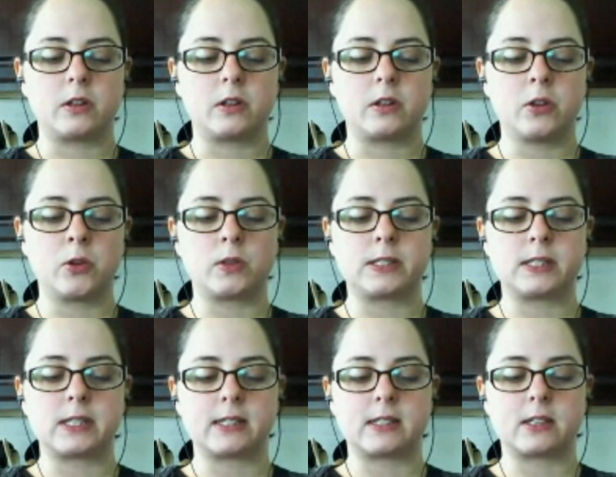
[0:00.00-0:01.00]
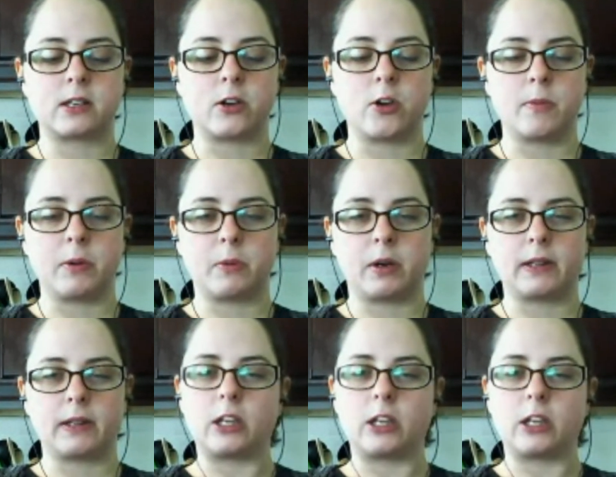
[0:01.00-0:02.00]
Luke says to
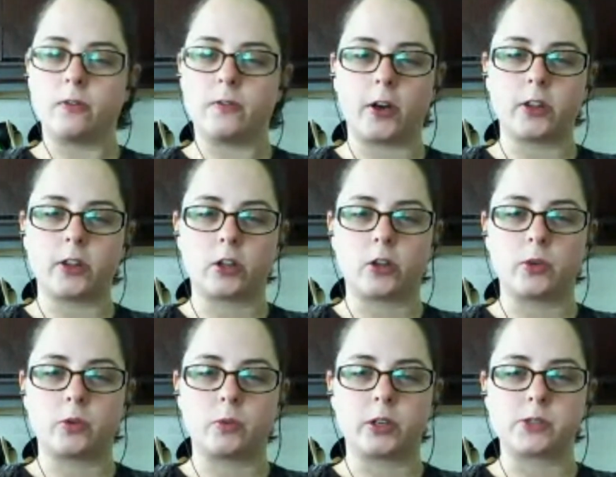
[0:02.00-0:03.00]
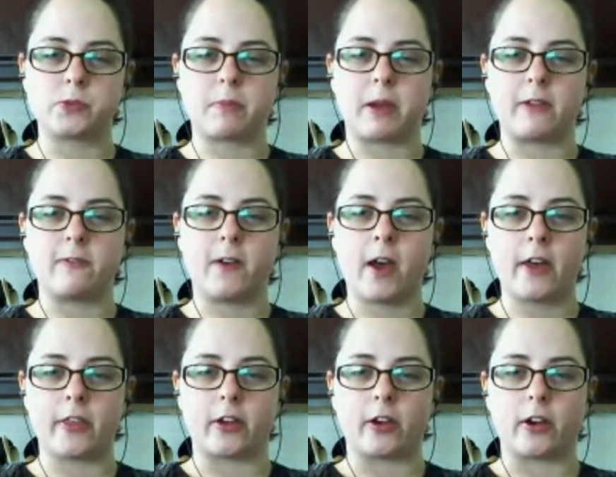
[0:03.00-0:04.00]
Obi-Wan, like, you fought in the Clone Wars with my
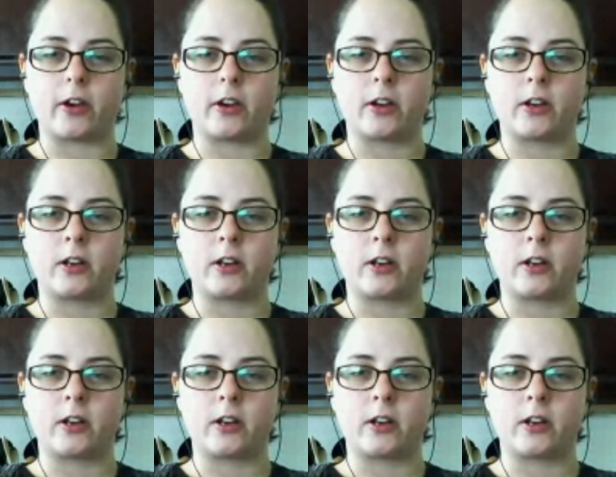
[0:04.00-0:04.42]
father,